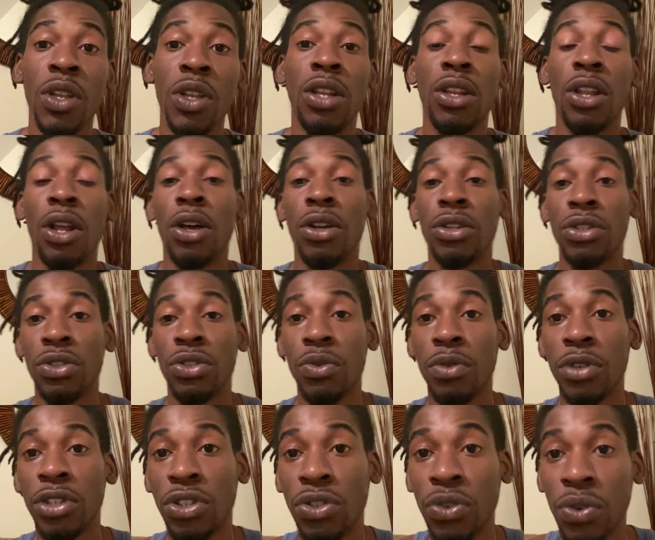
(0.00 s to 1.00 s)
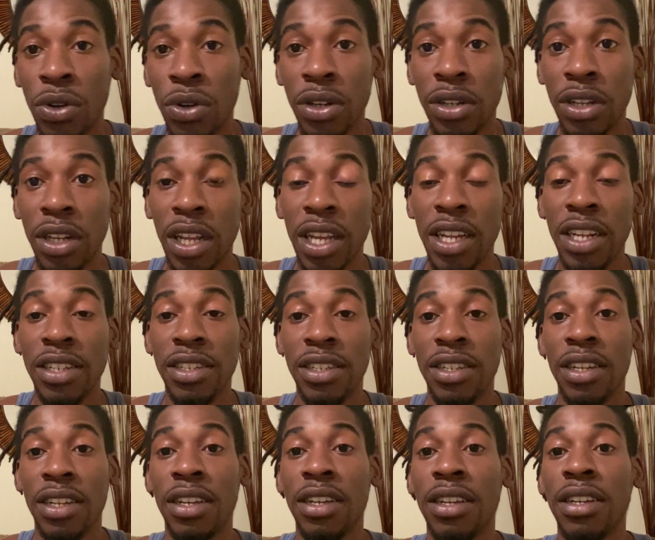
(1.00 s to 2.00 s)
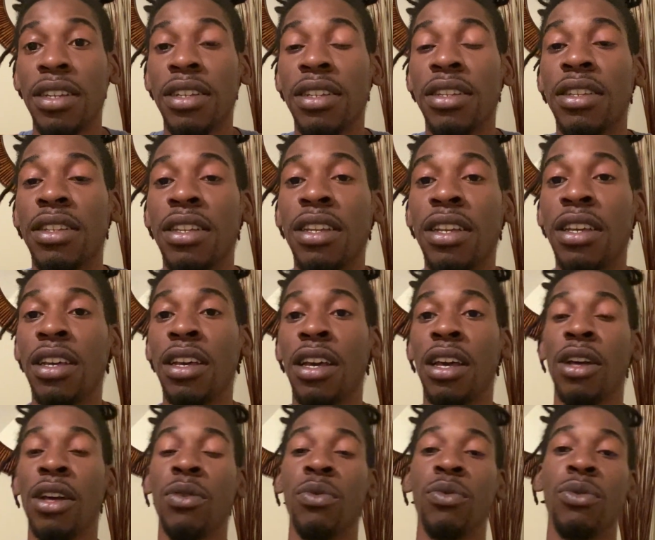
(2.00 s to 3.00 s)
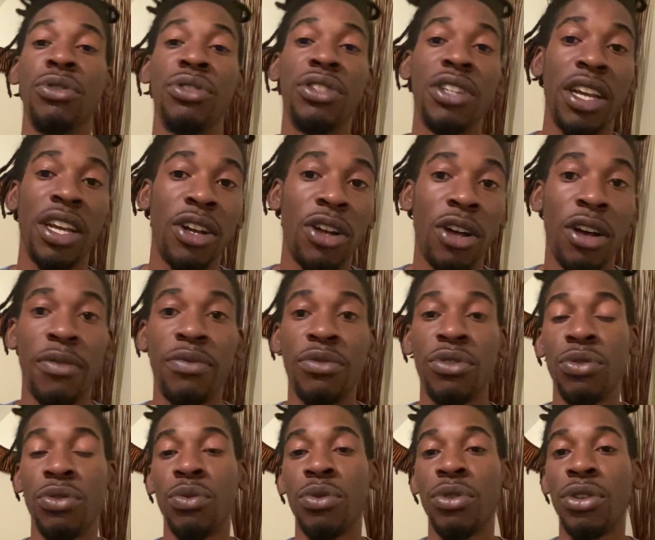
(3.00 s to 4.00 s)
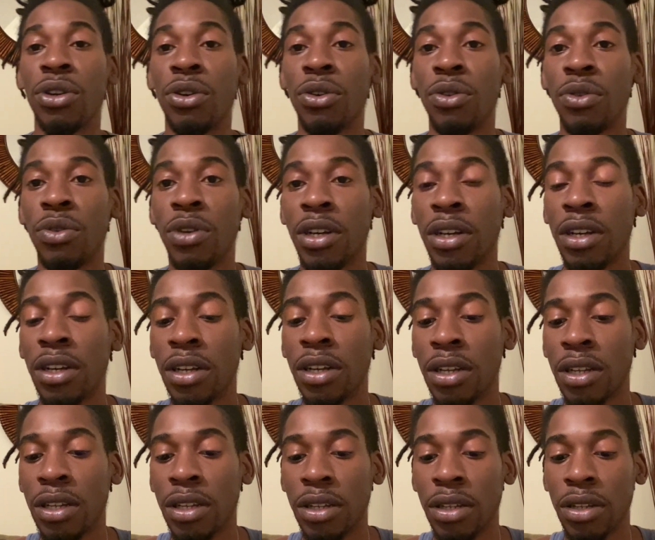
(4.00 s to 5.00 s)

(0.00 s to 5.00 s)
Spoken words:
long story short, the lady said, we'll take off 2 of your